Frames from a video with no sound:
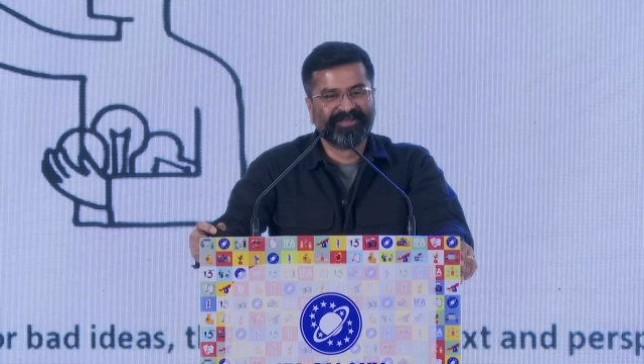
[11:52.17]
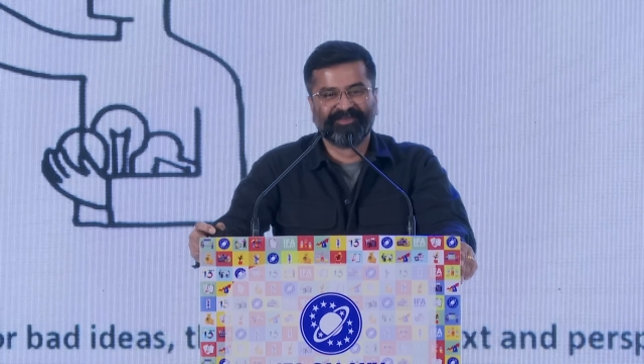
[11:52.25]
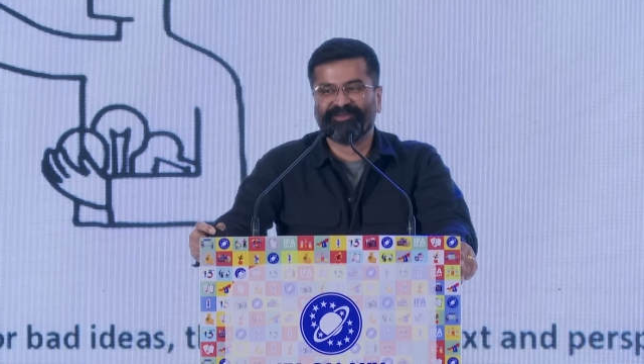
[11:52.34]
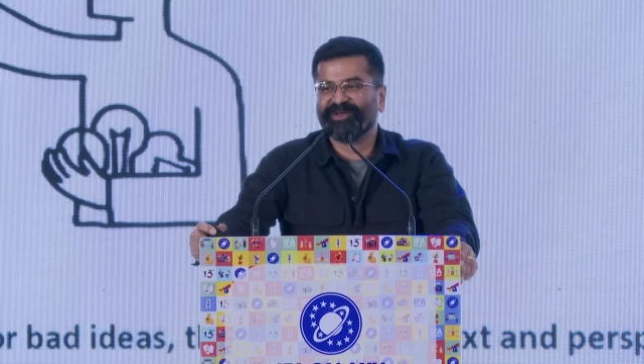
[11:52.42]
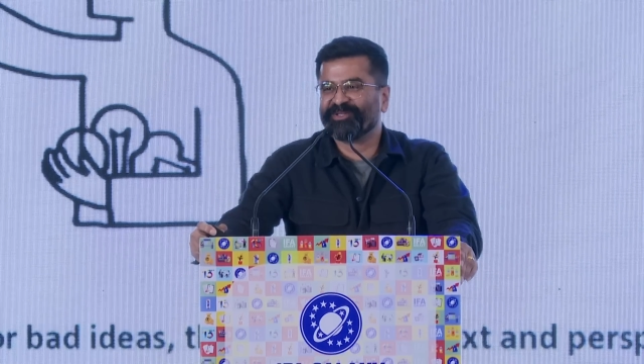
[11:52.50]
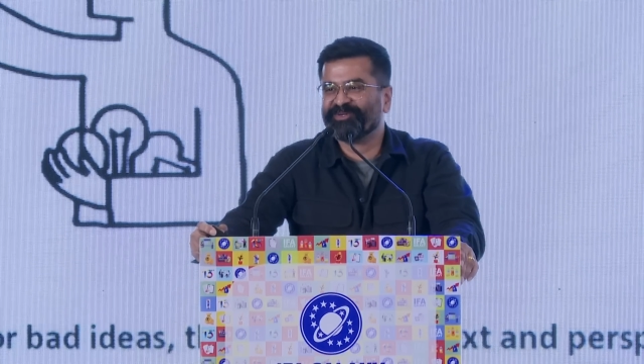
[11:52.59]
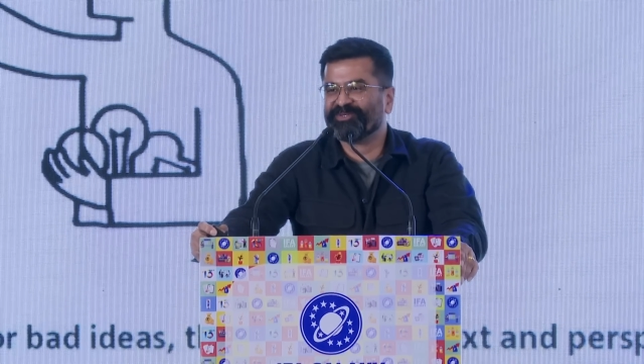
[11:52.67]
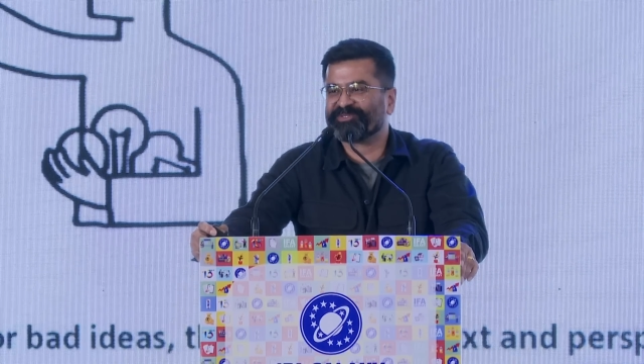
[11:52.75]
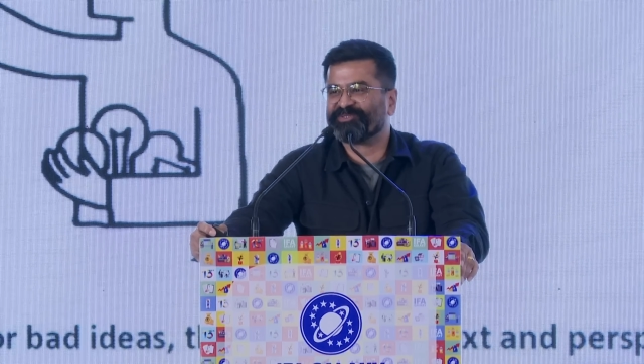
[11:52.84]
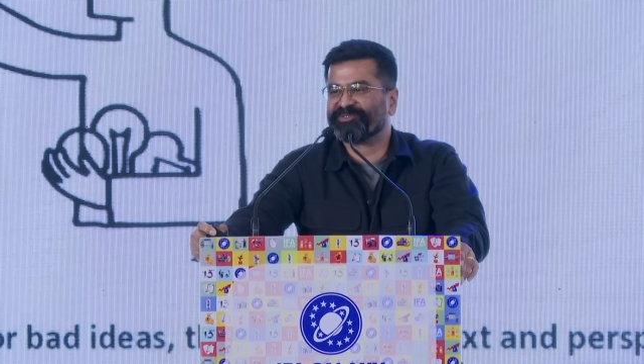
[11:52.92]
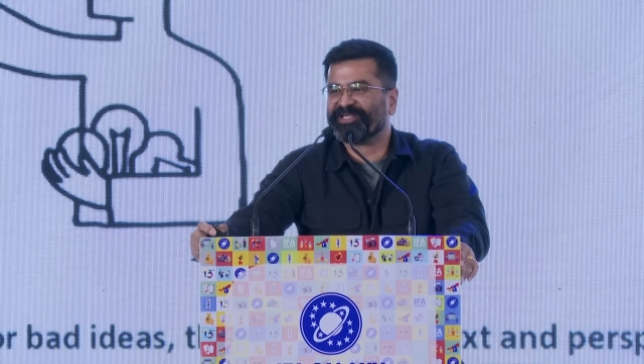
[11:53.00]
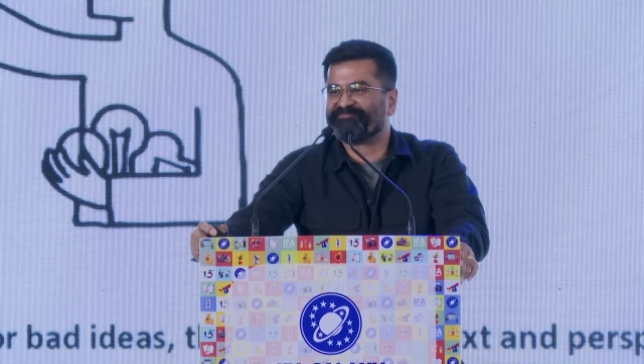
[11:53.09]
You're
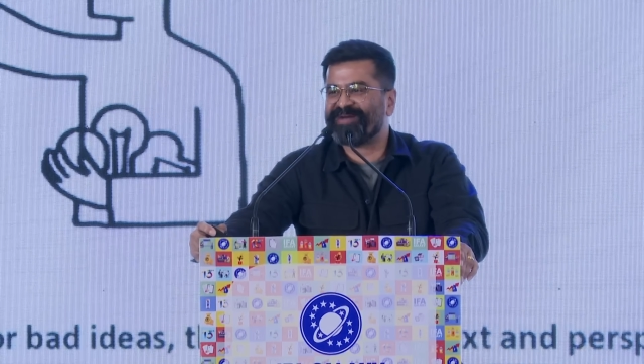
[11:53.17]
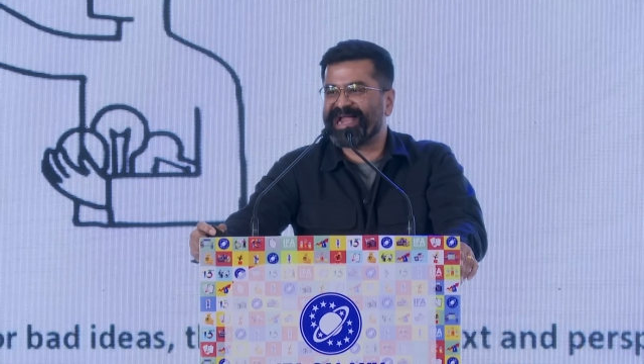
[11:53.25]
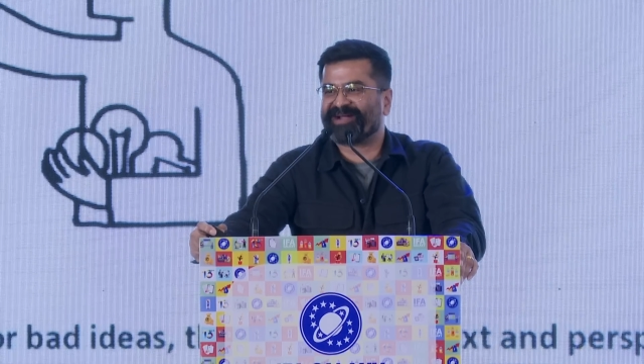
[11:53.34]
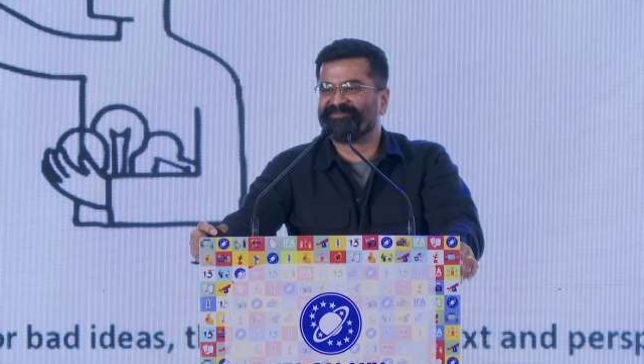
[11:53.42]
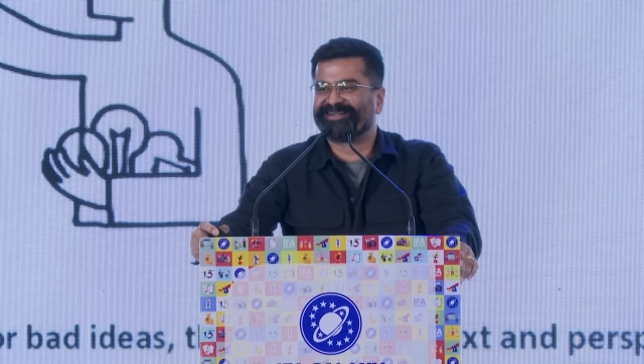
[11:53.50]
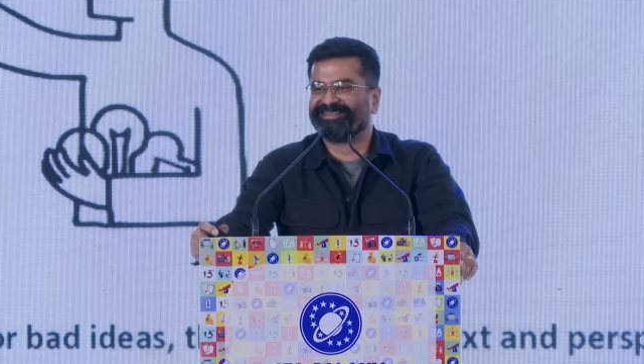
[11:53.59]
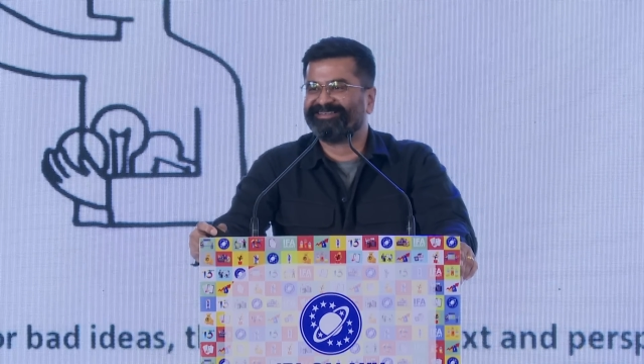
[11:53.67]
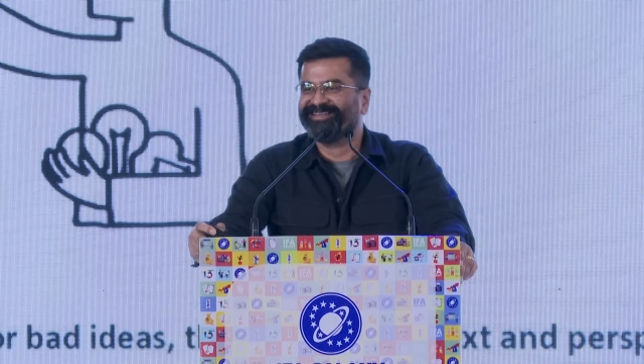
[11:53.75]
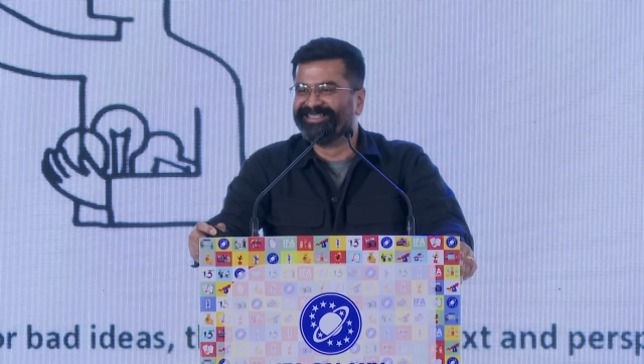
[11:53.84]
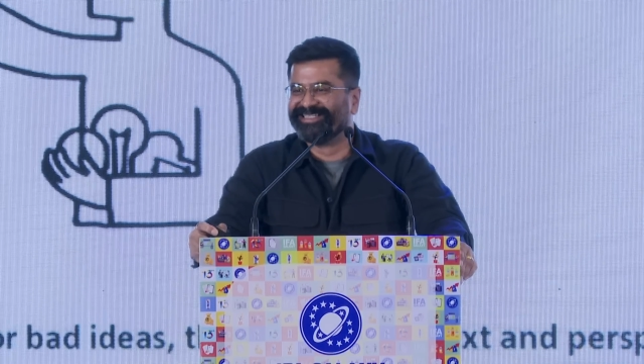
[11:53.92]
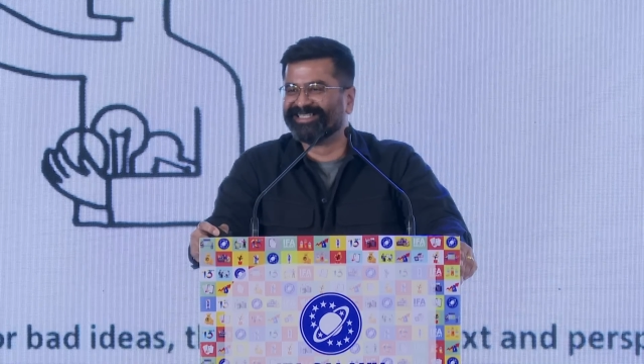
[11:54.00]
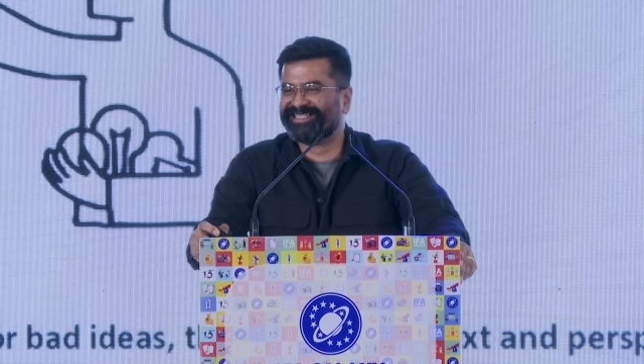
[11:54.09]
used to the back button.